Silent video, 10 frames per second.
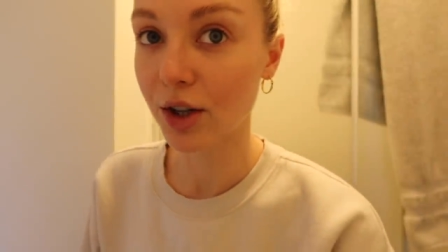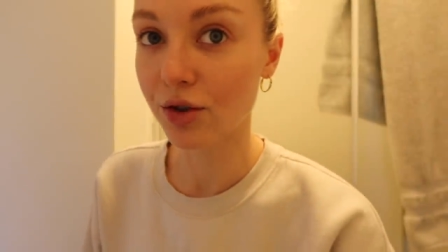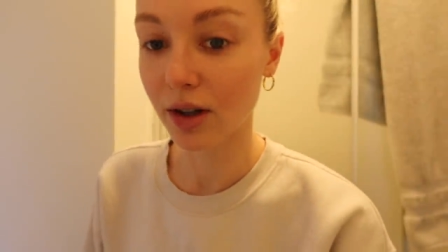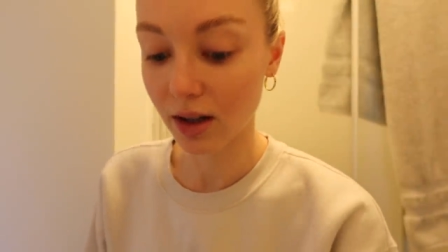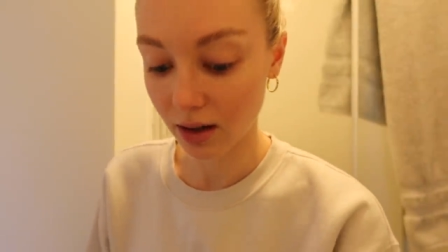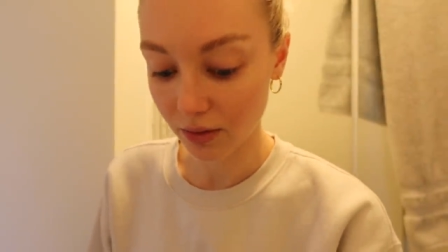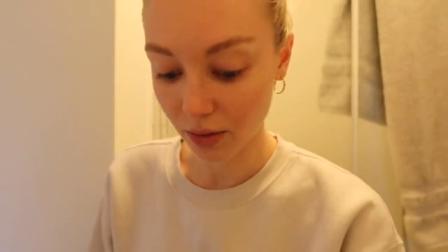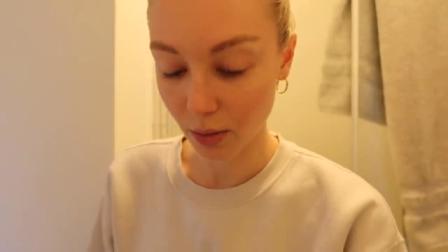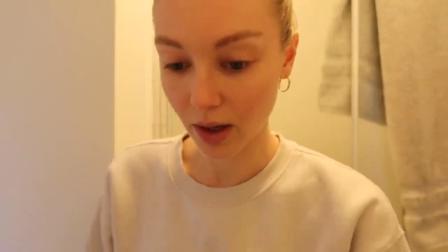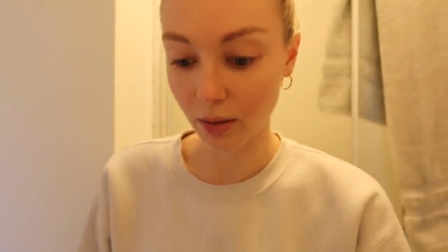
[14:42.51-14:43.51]
my drinking
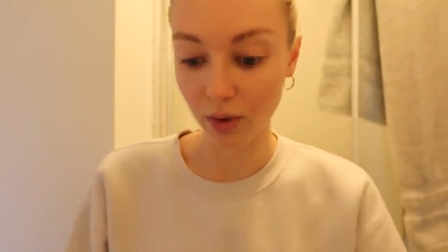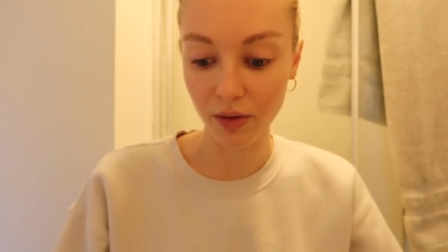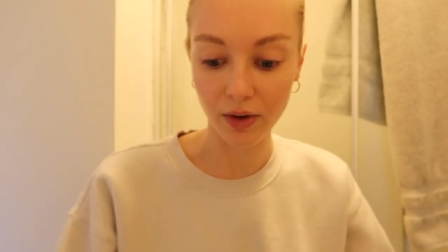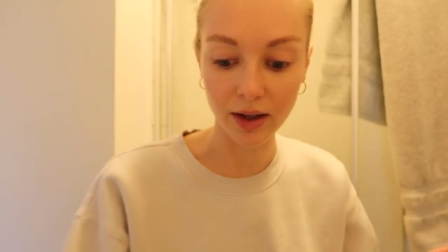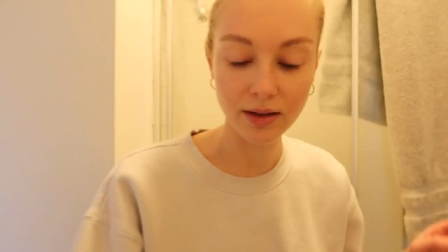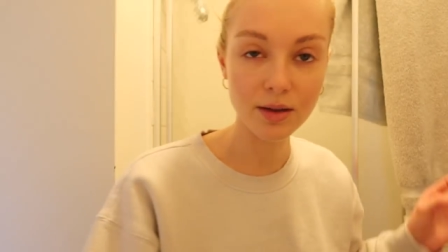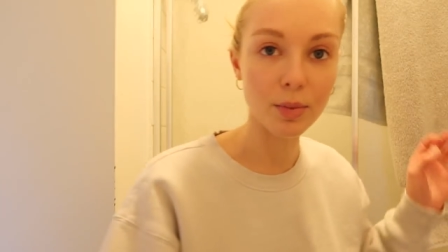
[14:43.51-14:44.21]
for when I'm with friends,